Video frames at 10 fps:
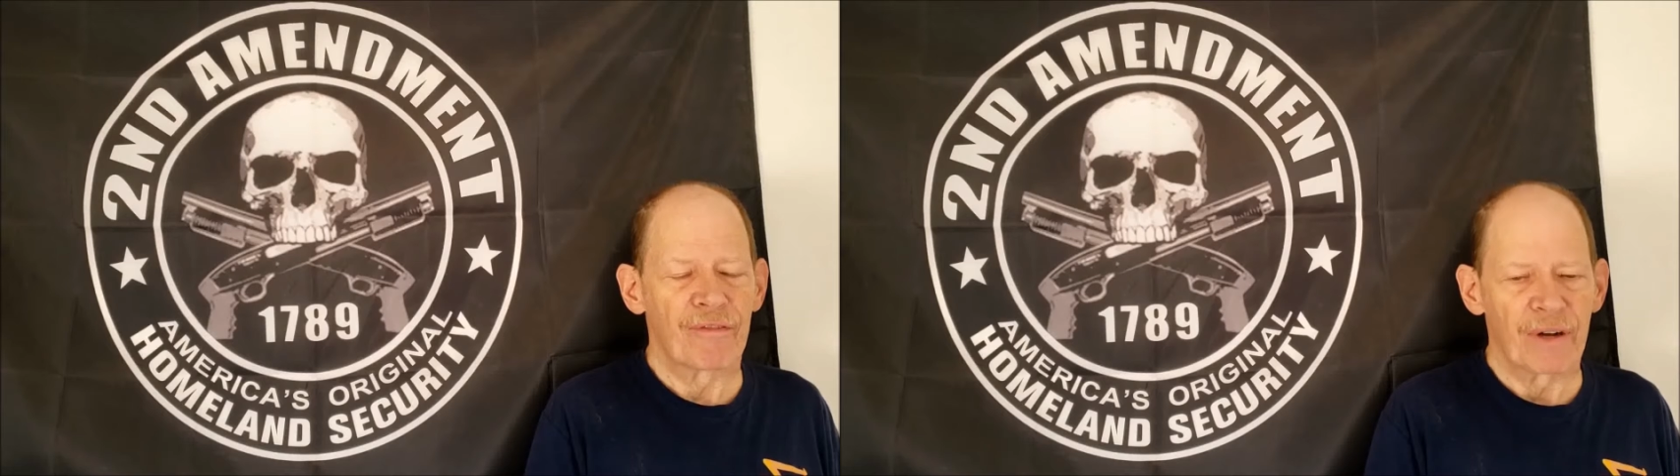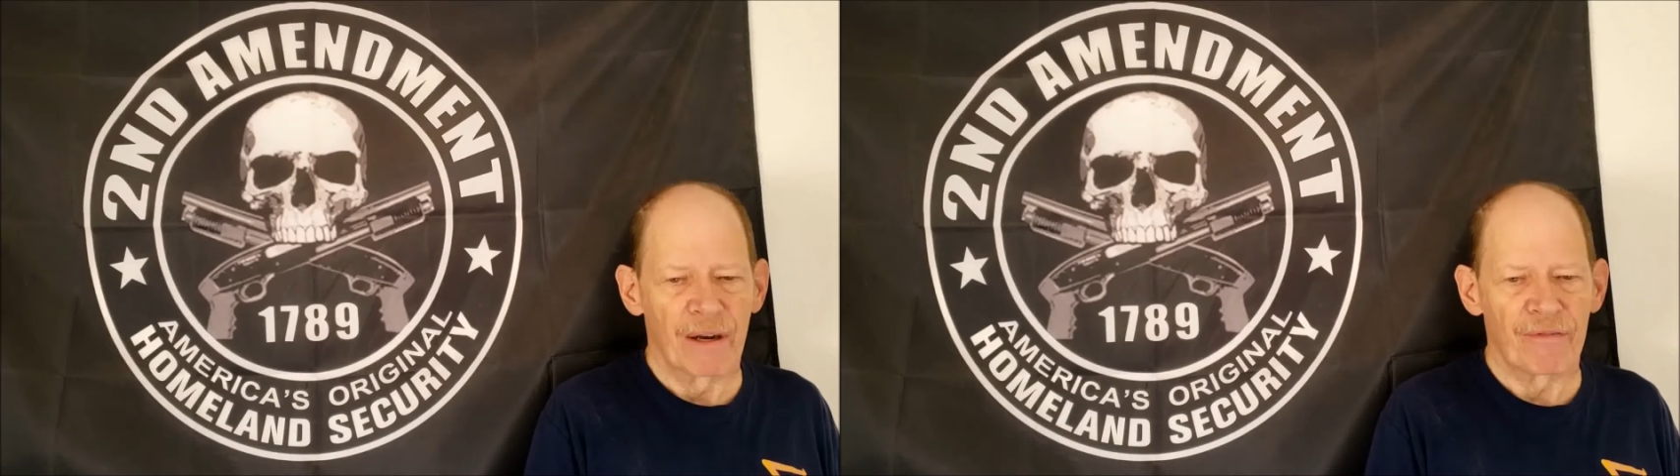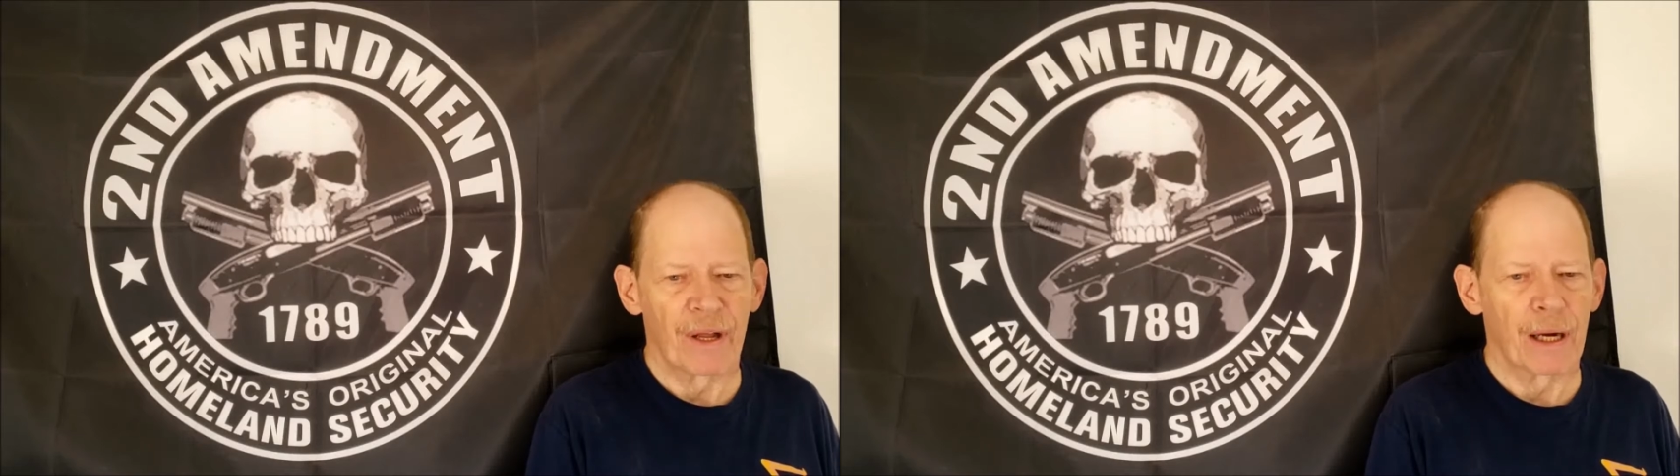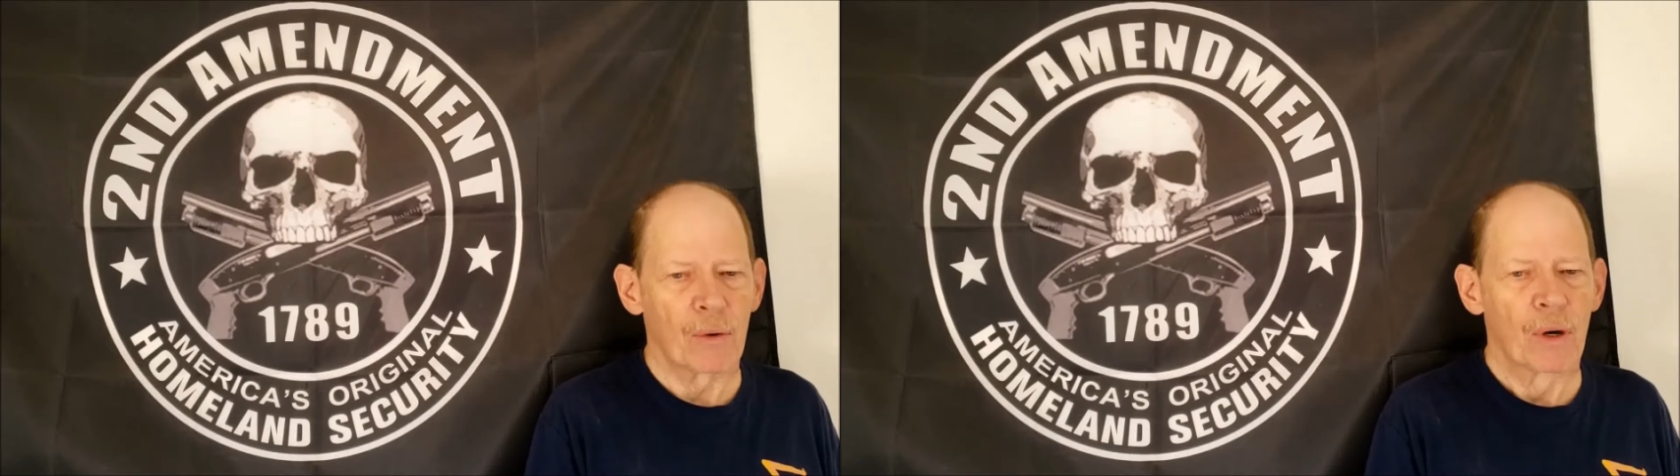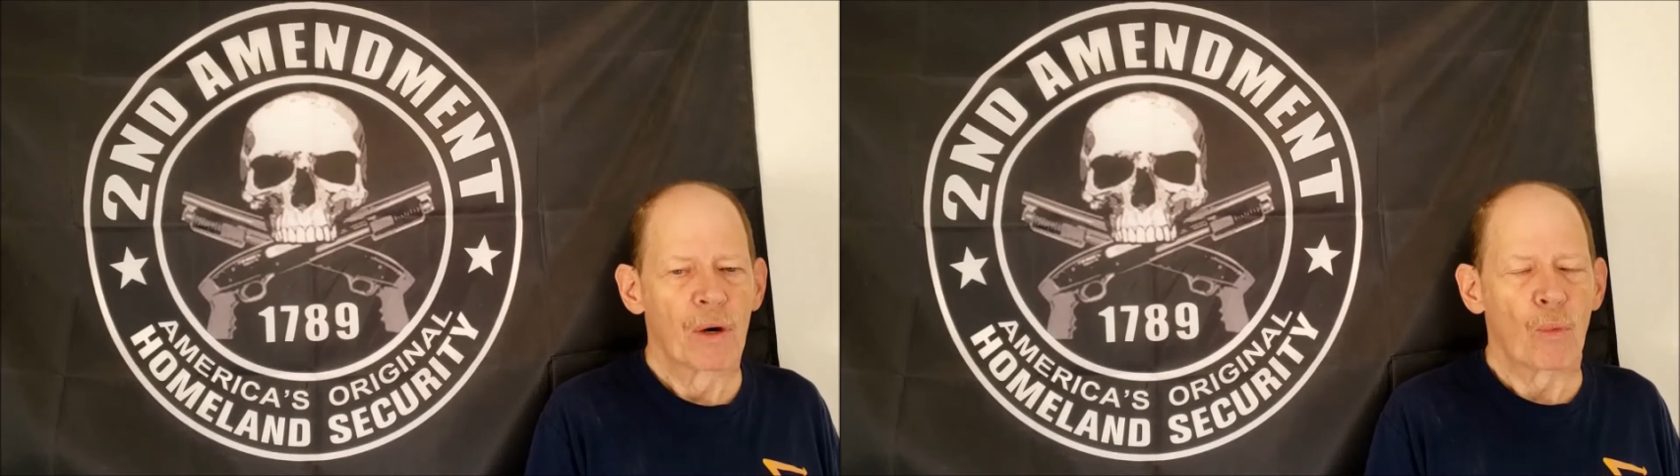if they
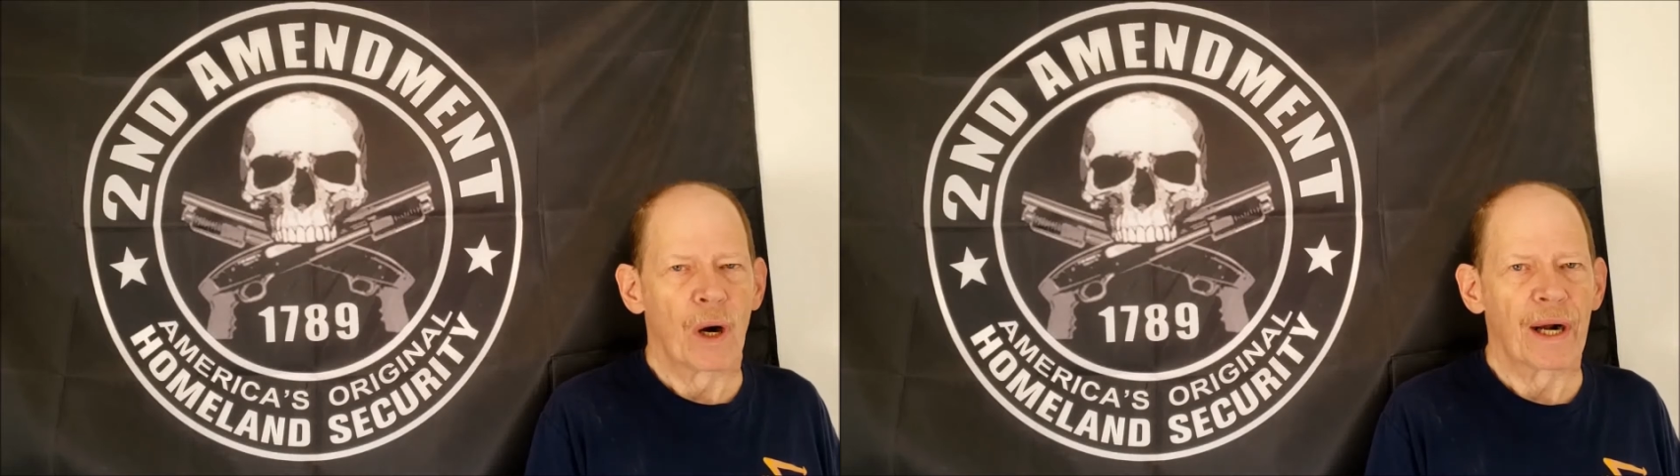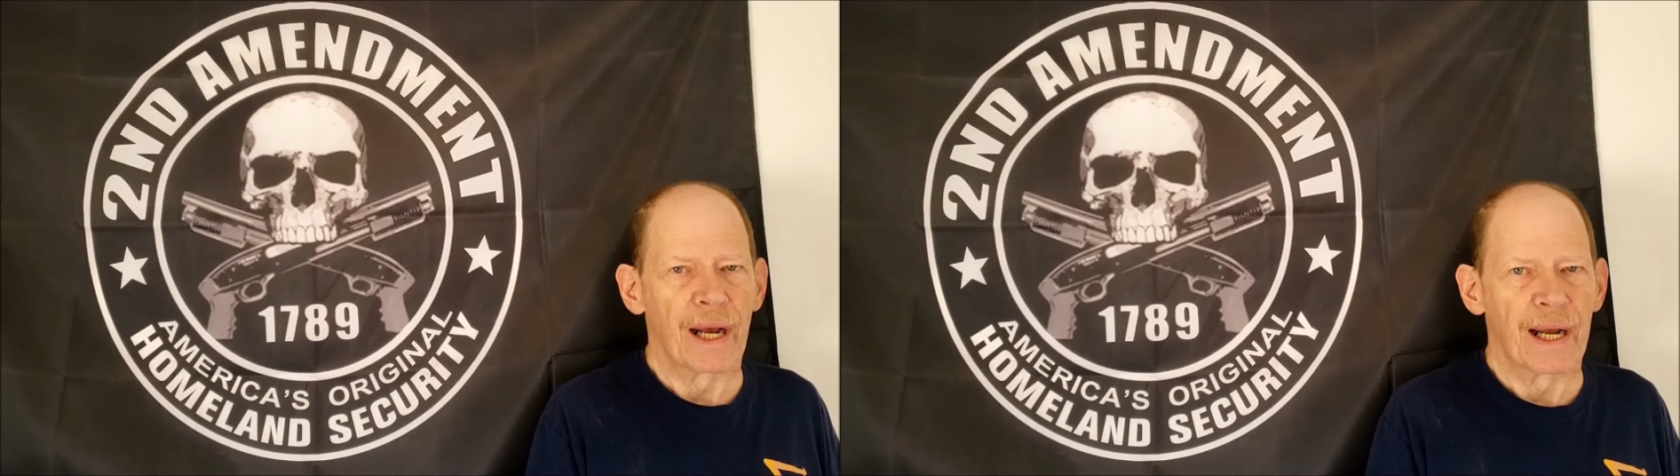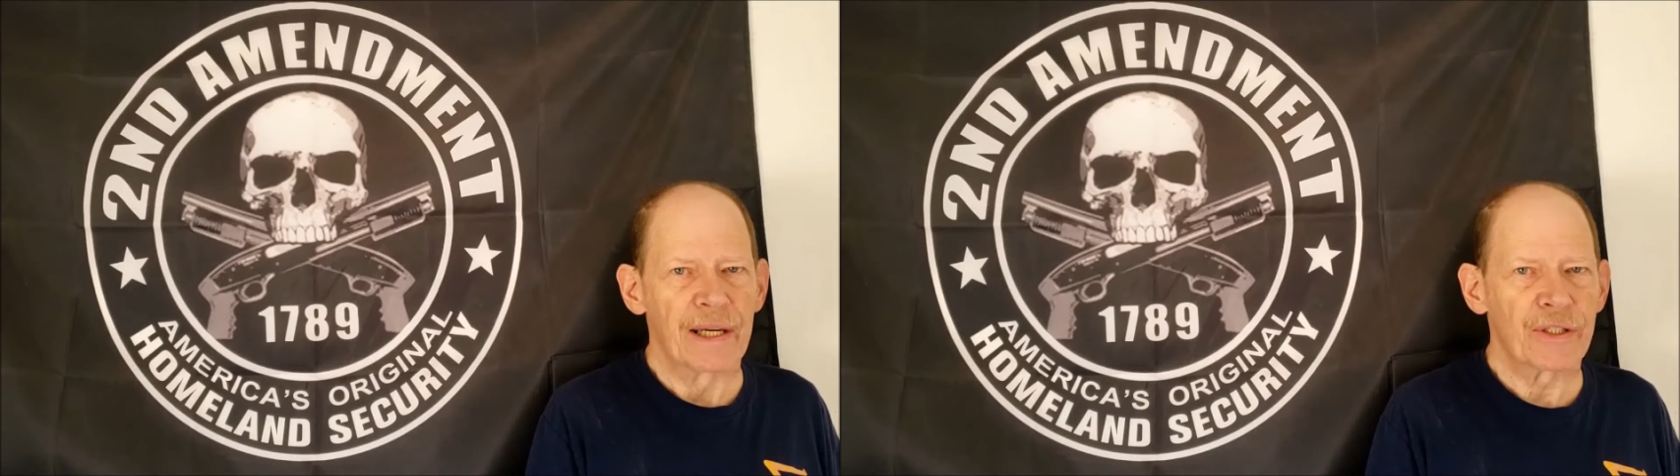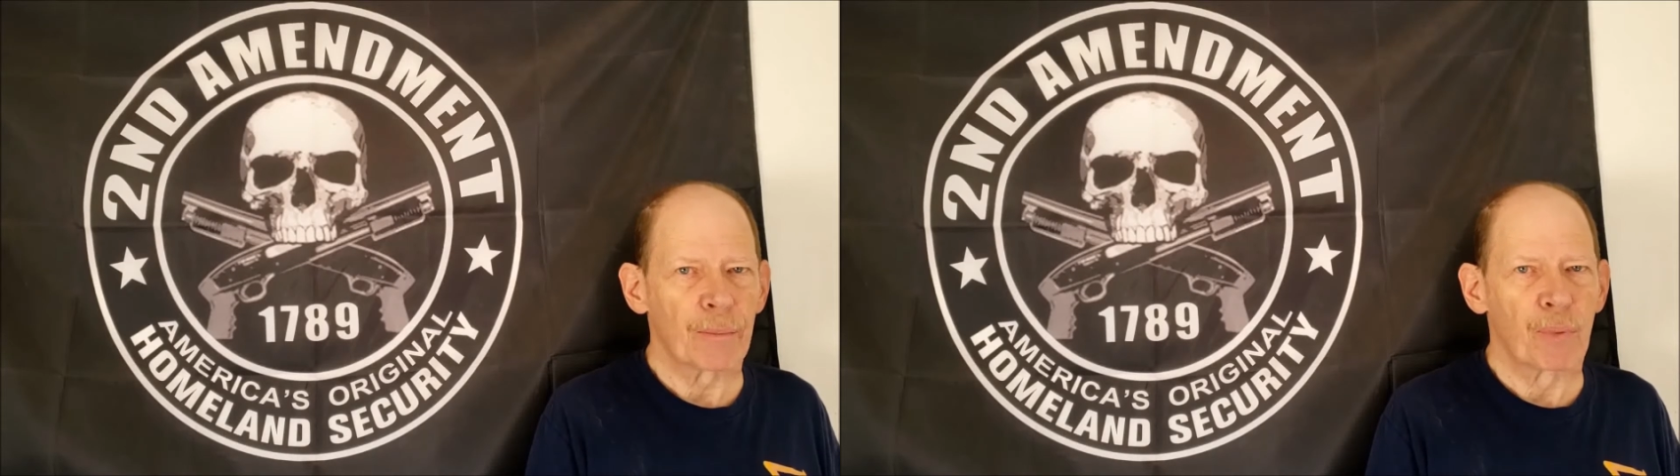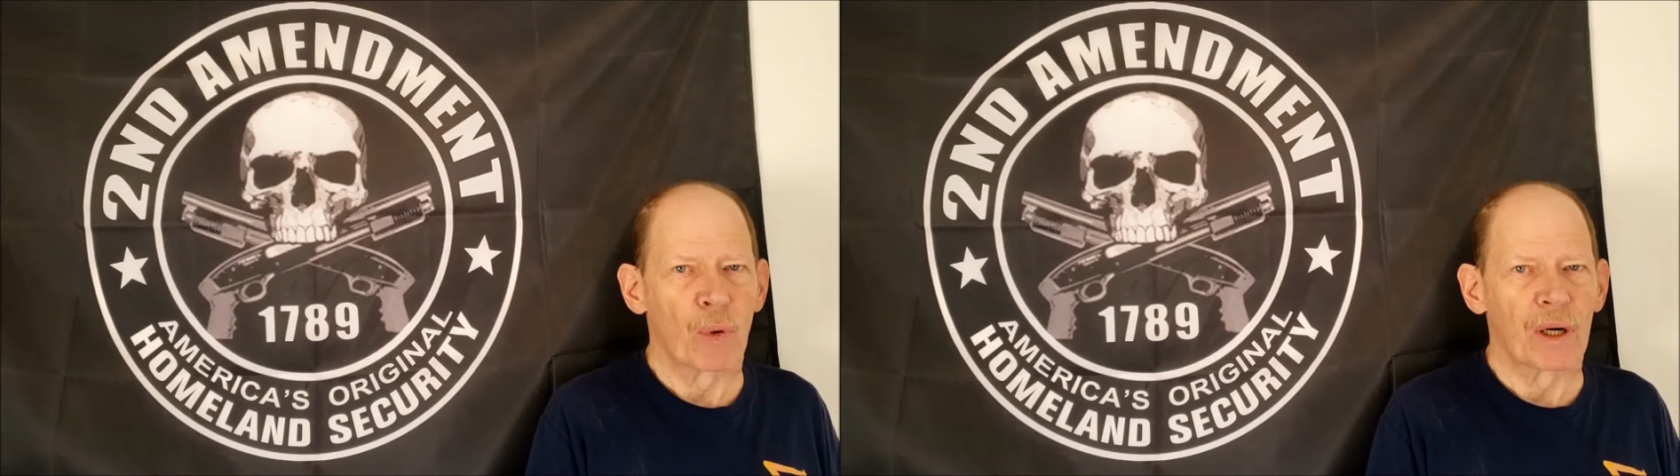want any
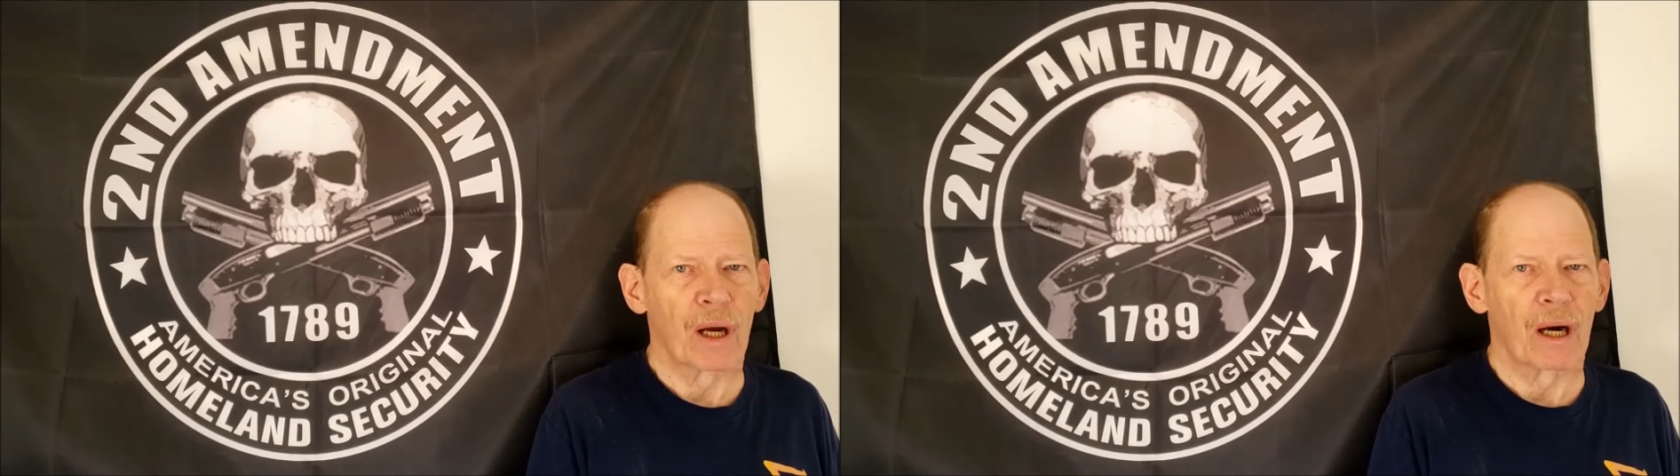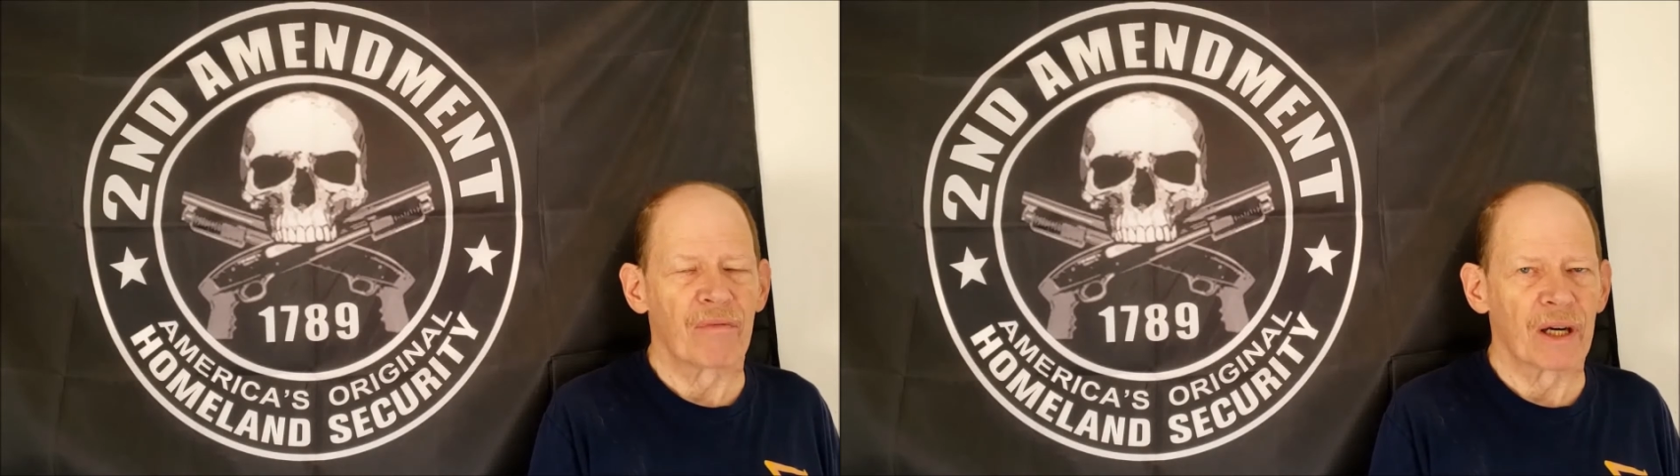support out of our